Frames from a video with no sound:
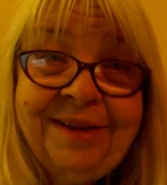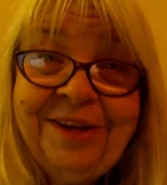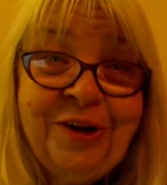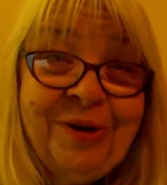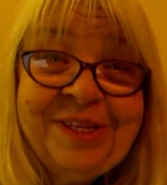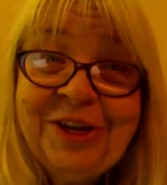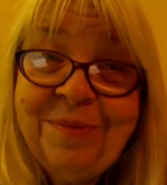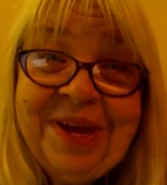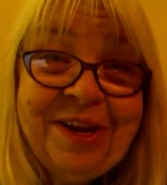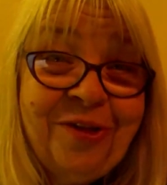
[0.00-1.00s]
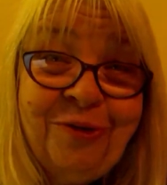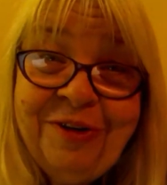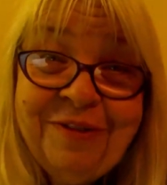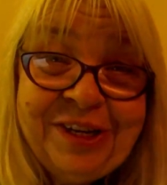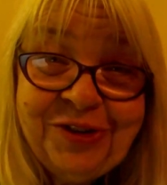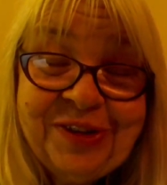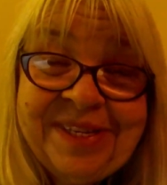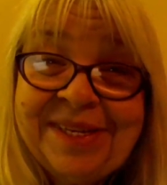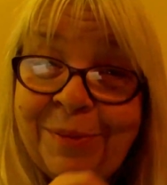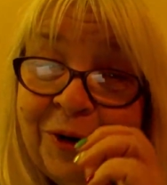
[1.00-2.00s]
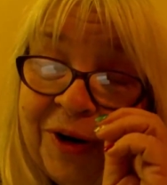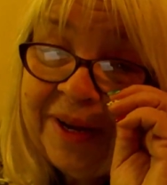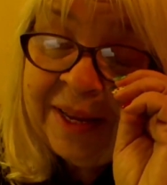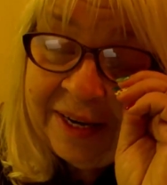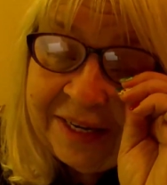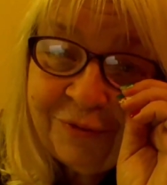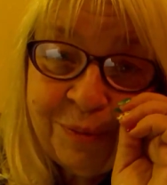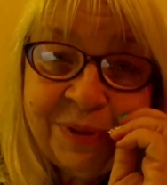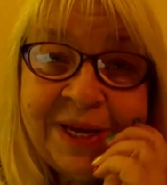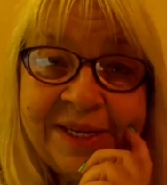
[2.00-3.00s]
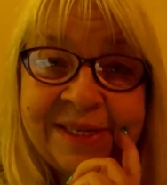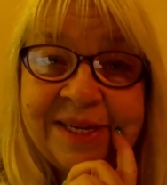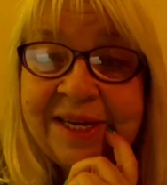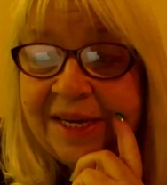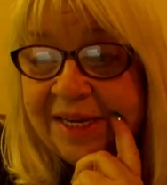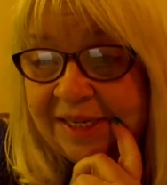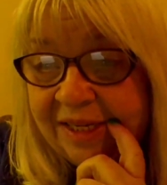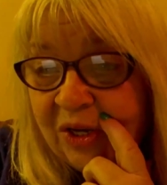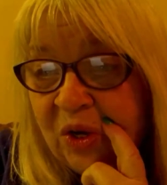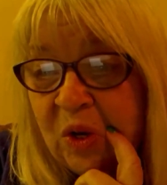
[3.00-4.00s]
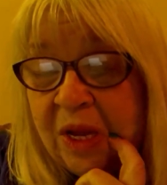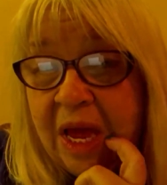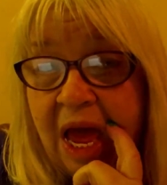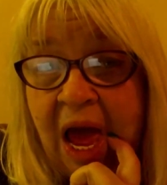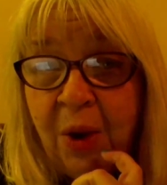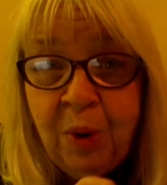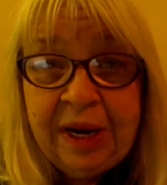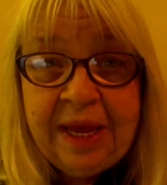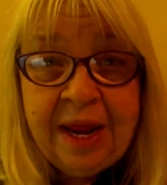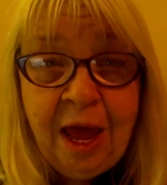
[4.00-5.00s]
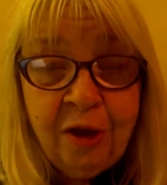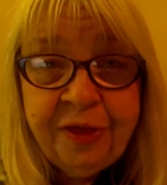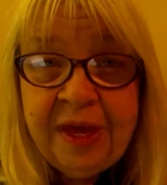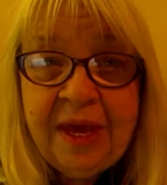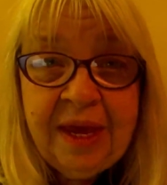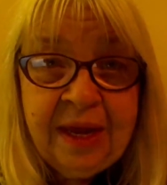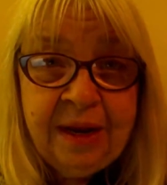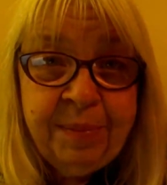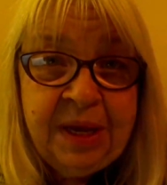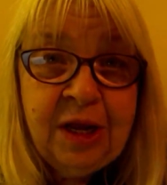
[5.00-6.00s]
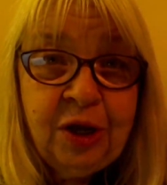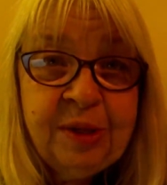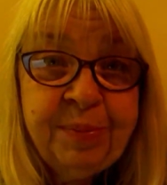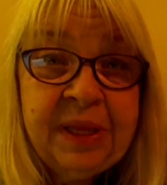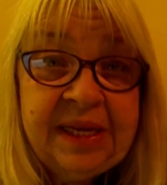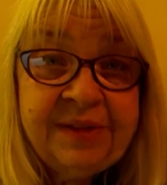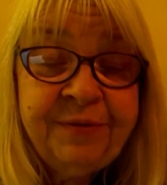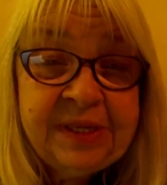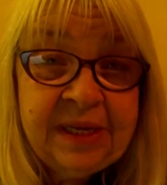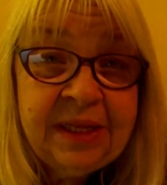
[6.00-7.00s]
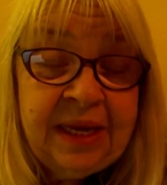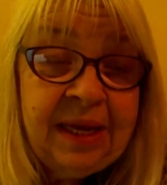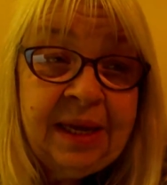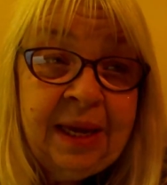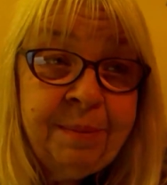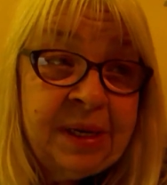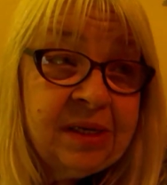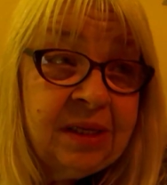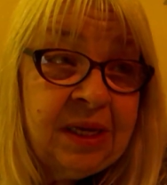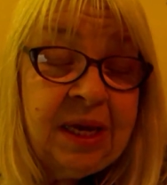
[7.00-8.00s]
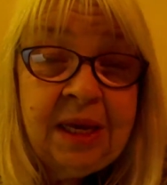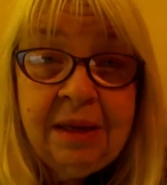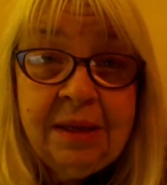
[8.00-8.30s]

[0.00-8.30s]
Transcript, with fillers: you know it's going to be another adventure this summer in a different place. So I want to get healthy and be in a good place physically and mentally,